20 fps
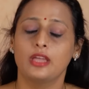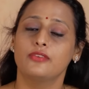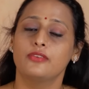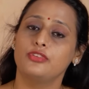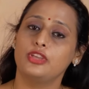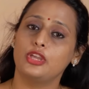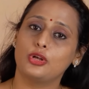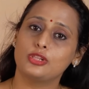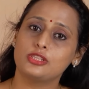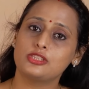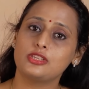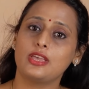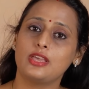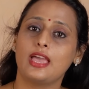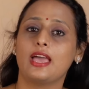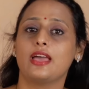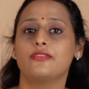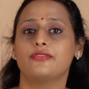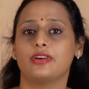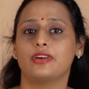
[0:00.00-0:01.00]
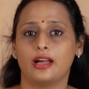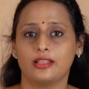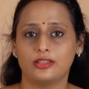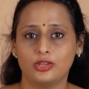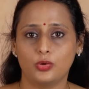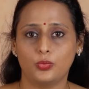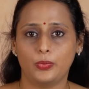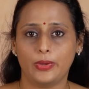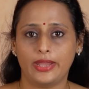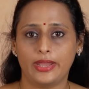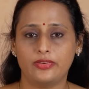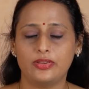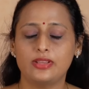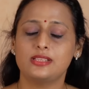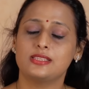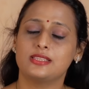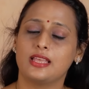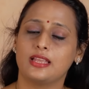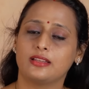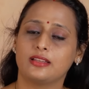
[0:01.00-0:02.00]
We also have other
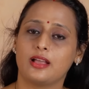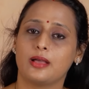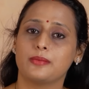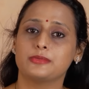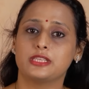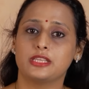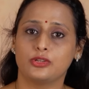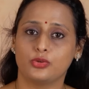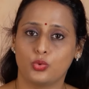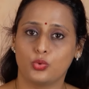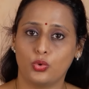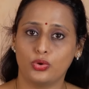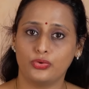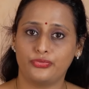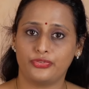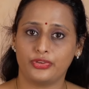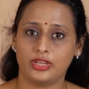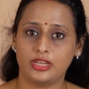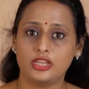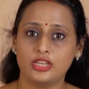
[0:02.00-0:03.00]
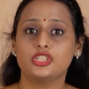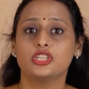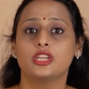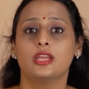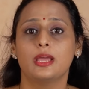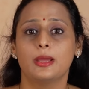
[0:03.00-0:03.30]
variants that comes in gold finish